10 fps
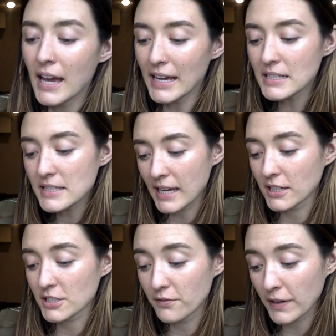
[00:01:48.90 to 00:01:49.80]

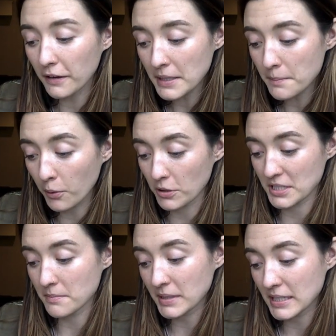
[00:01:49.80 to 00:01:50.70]
Insects are very
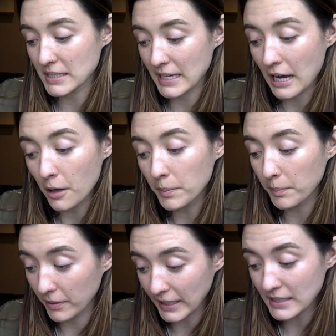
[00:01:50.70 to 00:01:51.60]
important because they help
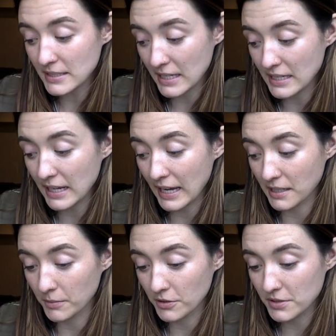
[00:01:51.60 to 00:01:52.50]
plants and
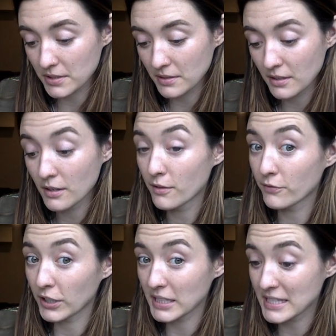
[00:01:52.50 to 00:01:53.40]
animals.
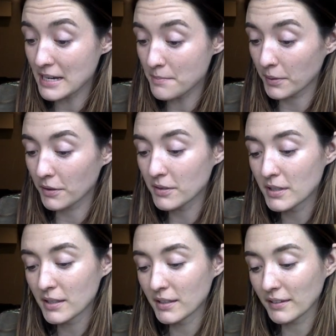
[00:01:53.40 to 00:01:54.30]
For example,
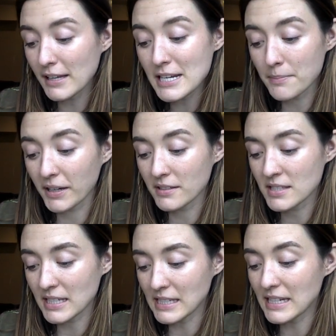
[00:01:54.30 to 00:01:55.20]
ladybugs
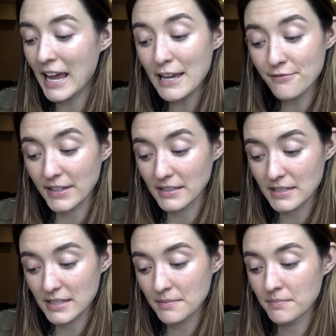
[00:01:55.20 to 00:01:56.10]
eat
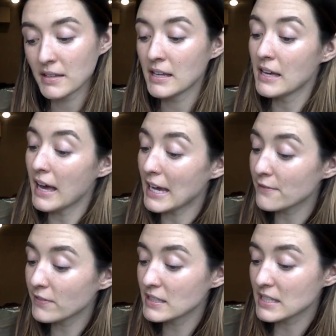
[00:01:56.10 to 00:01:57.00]
aphids.
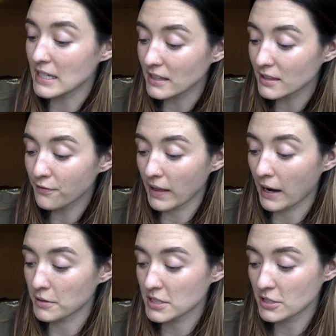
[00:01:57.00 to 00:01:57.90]
Aphids eat the
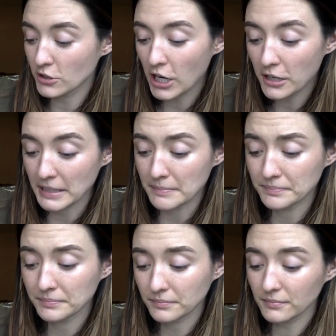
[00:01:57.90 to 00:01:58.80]
flowers in your garden.
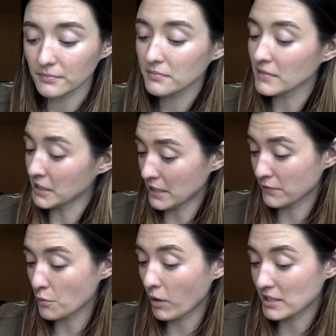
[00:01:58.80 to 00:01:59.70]
If
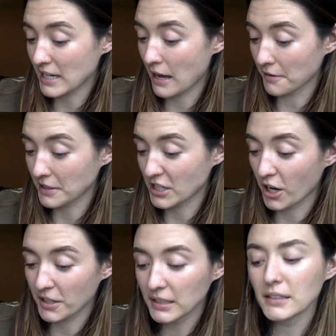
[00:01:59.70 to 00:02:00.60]
you want a healthy
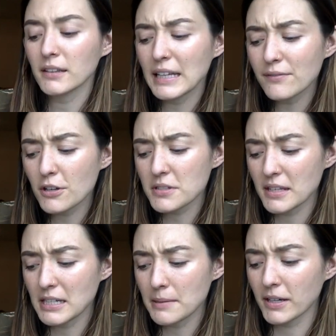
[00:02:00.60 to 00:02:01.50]
garden, leave those
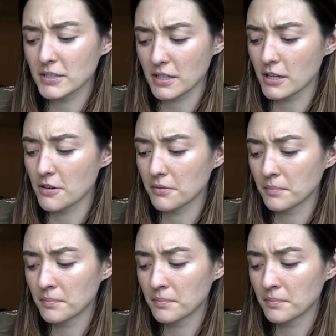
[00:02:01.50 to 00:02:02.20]
ladybugs alone.